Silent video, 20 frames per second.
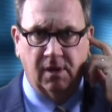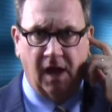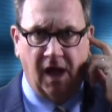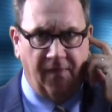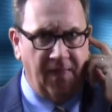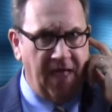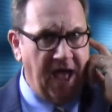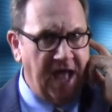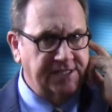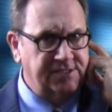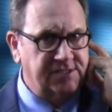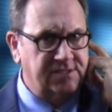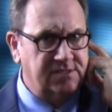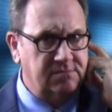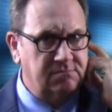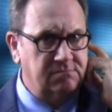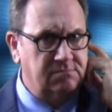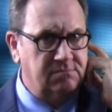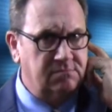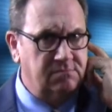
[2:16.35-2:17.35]
And that's
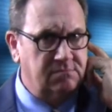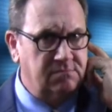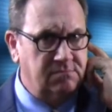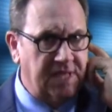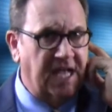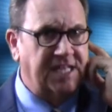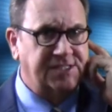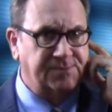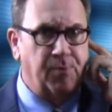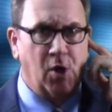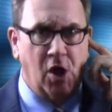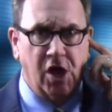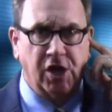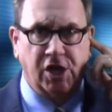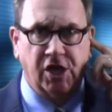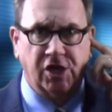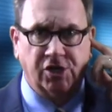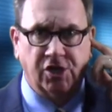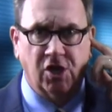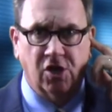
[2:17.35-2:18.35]

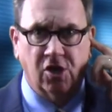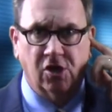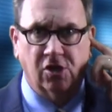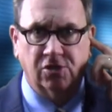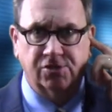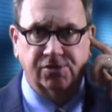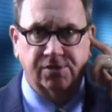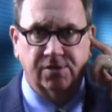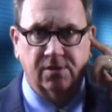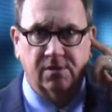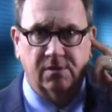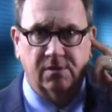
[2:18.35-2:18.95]
breaking news.